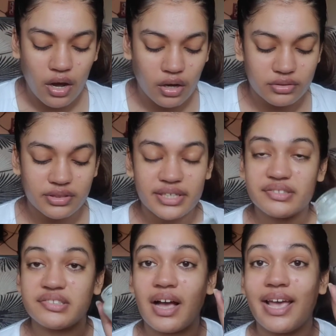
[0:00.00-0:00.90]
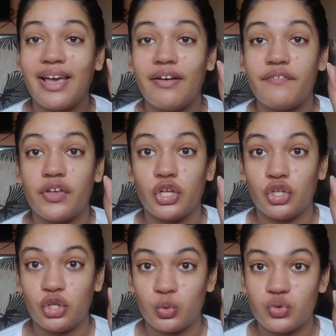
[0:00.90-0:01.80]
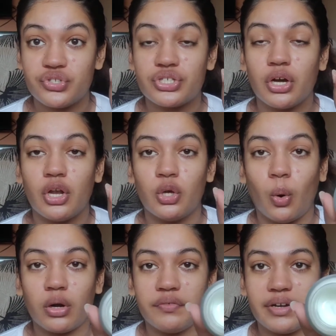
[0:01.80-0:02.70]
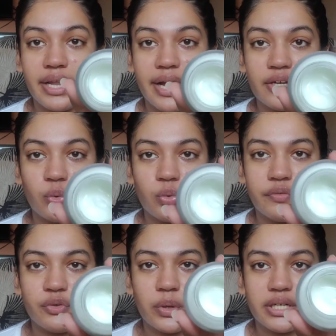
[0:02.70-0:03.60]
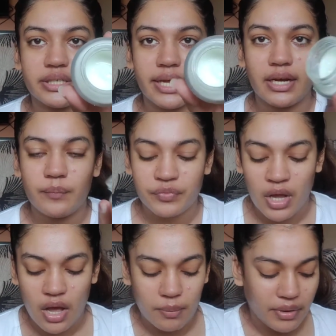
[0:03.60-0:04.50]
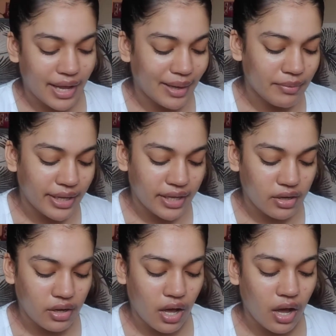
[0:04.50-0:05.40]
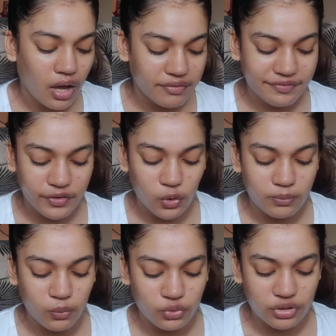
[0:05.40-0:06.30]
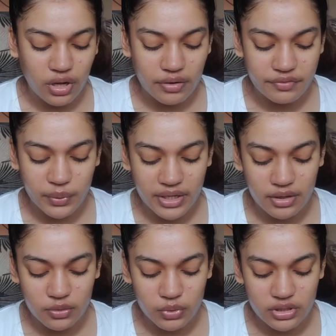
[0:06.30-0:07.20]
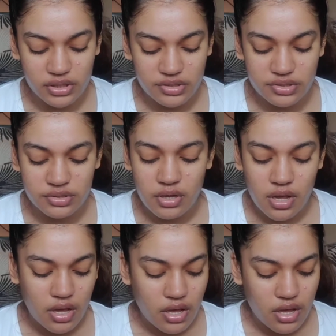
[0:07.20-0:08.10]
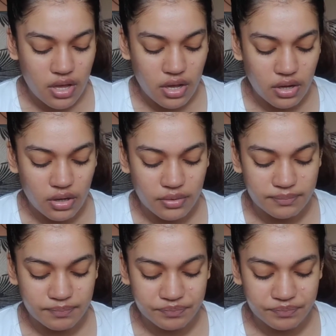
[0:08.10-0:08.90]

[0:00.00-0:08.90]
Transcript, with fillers: uh, this i have used a lot of it like i don't know if you can tell but i am like halfway or more than halfway done with this um,